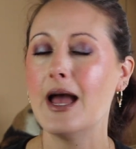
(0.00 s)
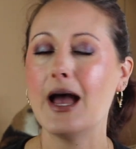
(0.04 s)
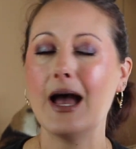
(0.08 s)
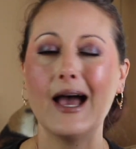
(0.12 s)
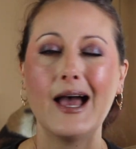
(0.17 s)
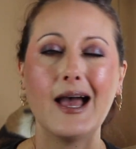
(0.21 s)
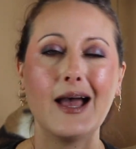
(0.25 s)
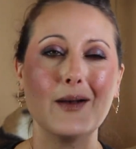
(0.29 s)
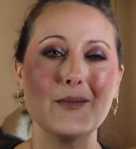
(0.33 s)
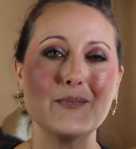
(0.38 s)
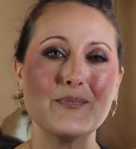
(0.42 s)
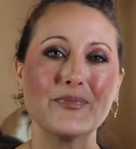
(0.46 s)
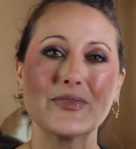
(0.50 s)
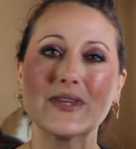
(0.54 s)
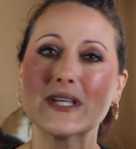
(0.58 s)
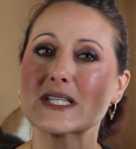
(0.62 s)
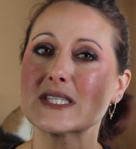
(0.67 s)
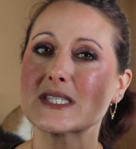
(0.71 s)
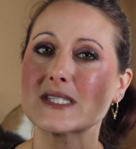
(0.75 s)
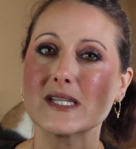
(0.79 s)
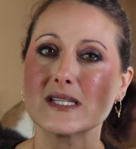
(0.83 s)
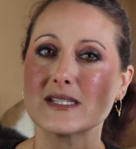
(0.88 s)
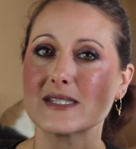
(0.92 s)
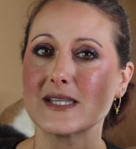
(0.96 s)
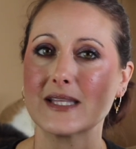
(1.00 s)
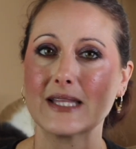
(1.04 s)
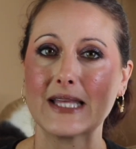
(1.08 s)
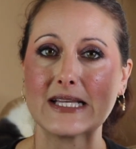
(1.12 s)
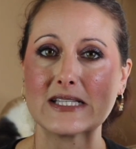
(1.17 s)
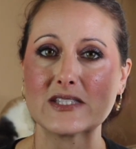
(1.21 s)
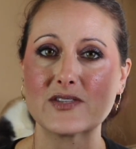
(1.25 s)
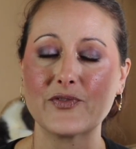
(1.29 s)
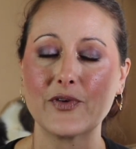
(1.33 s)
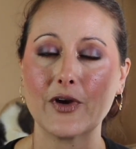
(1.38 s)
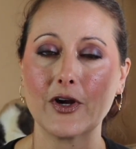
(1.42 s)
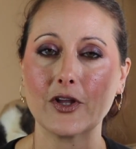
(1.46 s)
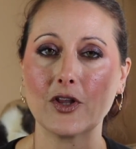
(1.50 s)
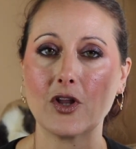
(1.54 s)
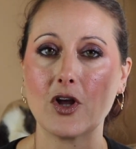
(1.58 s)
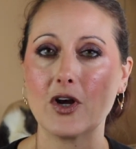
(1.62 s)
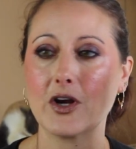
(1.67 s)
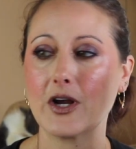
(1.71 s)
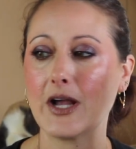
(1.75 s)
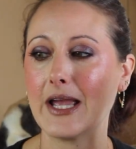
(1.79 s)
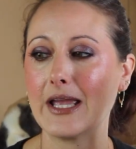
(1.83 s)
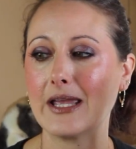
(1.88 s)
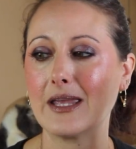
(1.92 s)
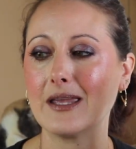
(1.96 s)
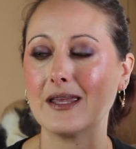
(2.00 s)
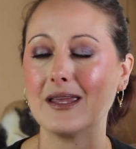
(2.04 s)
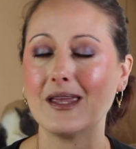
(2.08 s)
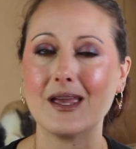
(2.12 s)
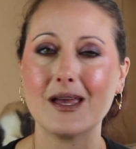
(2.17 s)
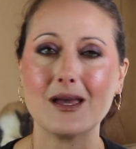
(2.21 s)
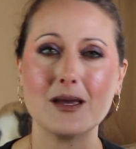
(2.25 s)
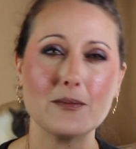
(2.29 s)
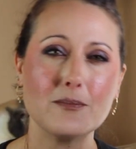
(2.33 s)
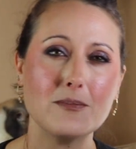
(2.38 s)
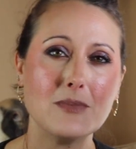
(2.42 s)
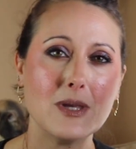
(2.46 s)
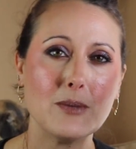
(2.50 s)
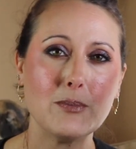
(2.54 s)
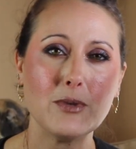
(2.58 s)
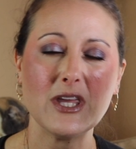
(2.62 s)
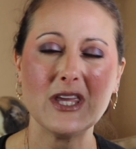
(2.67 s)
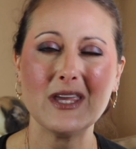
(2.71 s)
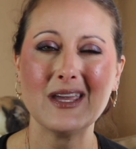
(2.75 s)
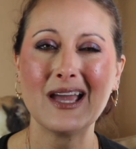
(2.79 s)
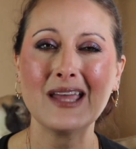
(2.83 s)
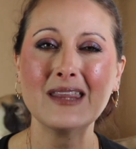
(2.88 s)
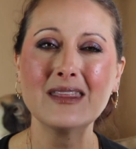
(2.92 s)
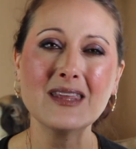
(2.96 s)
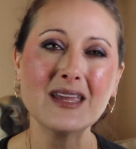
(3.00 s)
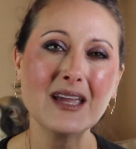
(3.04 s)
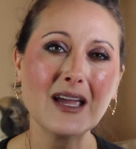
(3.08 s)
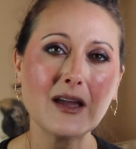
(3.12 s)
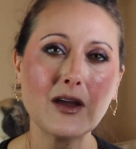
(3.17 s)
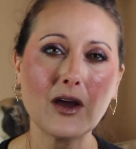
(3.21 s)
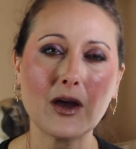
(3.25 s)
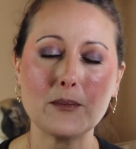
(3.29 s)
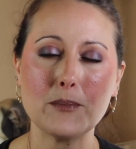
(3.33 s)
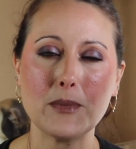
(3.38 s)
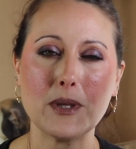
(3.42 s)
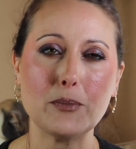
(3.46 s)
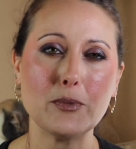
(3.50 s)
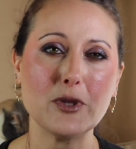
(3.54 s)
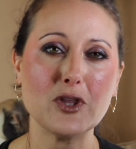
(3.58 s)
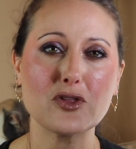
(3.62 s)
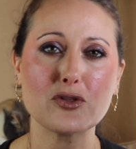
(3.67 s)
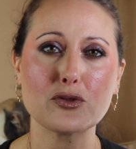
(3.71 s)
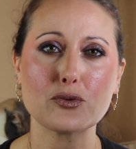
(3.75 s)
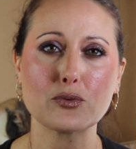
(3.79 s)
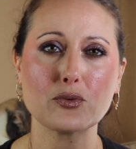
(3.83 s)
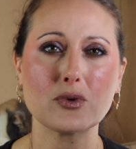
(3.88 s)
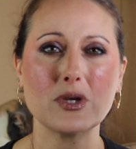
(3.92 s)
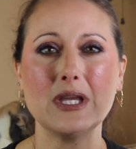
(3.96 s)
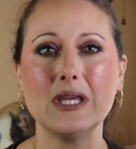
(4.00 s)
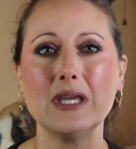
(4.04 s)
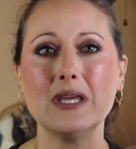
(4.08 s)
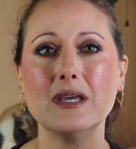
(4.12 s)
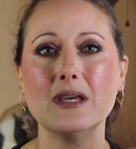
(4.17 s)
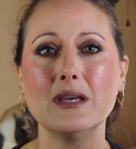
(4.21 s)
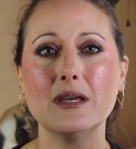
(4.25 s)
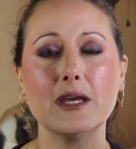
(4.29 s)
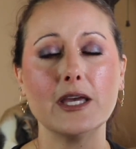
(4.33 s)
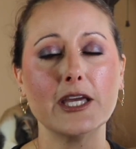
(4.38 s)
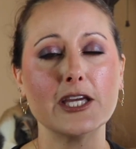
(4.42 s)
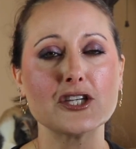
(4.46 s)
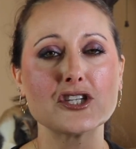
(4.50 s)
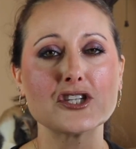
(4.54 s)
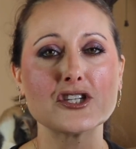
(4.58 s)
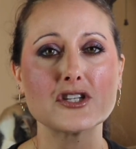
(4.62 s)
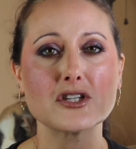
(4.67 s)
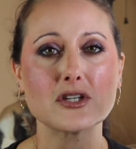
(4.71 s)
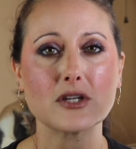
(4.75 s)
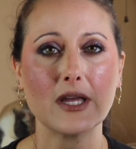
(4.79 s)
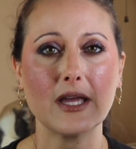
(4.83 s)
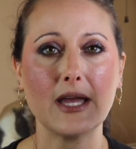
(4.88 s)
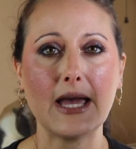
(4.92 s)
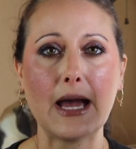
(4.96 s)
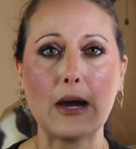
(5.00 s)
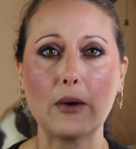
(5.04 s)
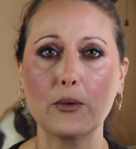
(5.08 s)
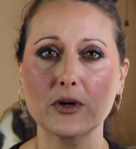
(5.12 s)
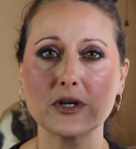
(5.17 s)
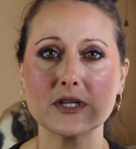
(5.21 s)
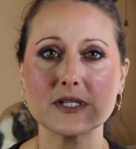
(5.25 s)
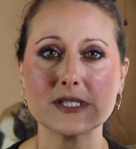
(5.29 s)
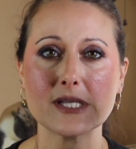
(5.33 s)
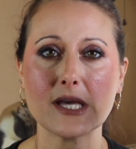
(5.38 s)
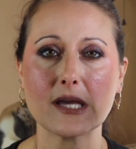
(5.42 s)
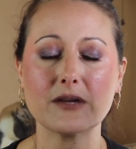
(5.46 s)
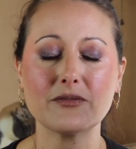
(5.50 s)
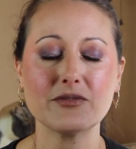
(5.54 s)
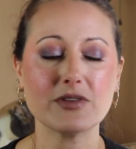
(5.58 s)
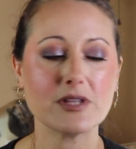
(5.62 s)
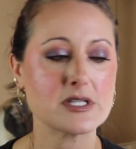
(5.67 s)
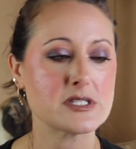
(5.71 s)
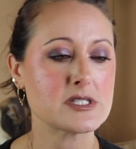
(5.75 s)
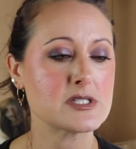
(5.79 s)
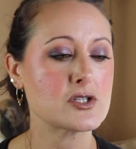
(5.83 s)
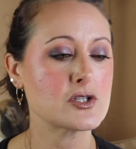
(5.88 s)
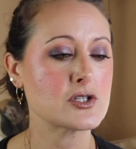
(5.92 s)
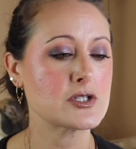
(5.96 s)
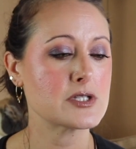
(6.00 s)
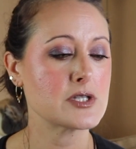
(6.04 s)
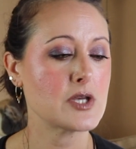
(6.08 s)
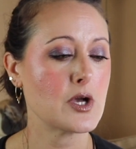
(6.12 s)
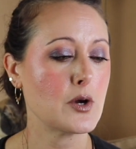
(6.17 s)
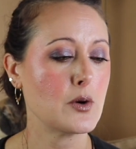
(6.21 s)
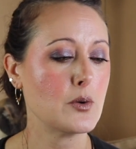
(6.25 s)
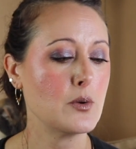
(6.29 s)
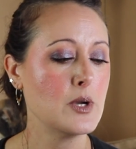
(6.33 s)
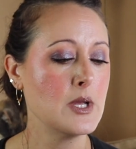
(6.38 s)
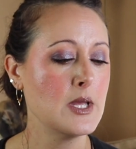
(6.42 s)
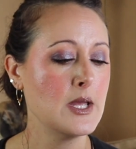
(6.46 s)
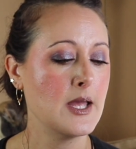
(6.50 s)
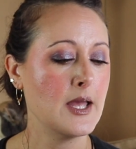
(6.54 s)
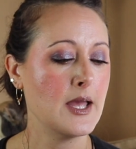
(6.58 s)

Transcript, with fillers: Um, this doesn't last very long. I can get maybe, I think I got maybe three-ish hours out of this or so.